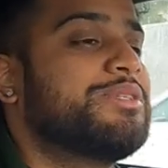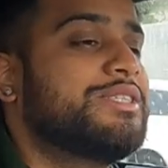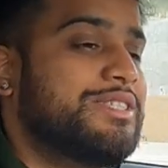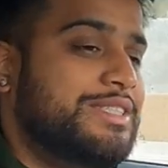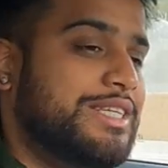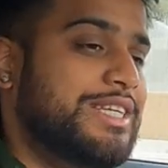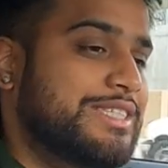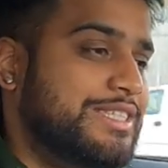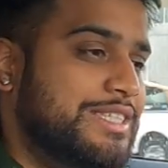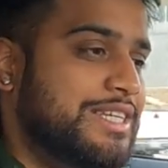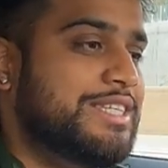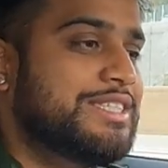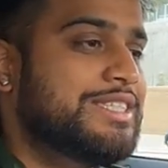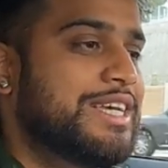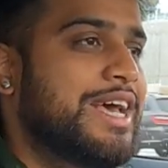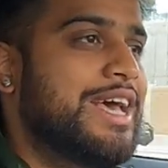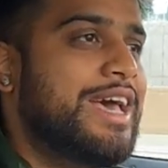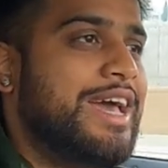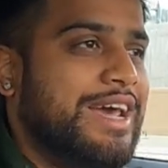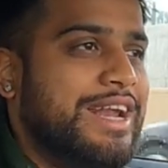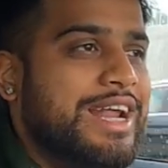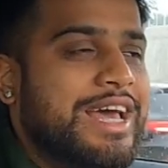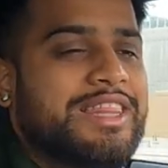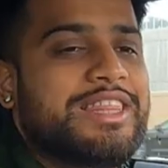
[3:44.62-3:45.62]
from the 60s,
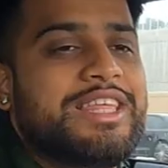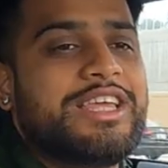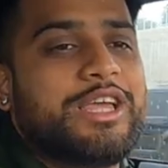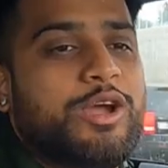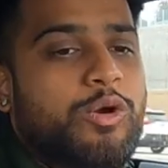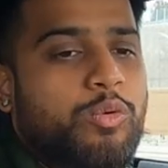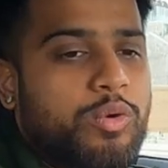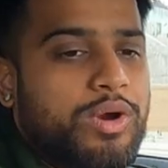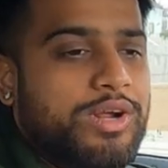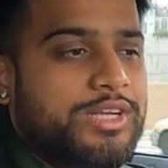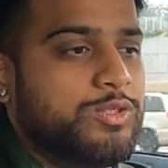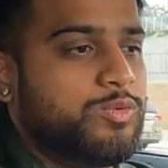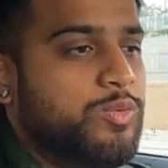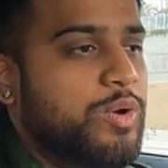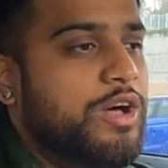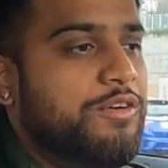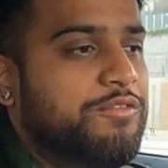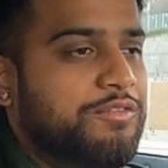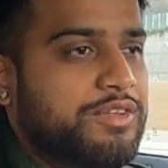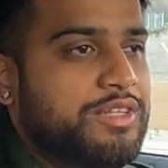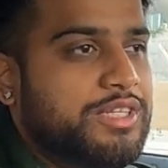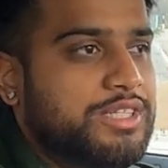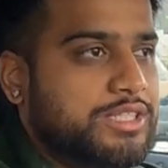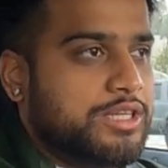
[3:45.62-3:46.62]
and I think it works well
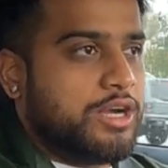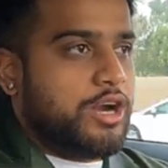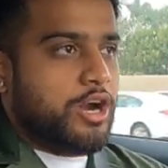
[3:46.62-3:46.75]
for this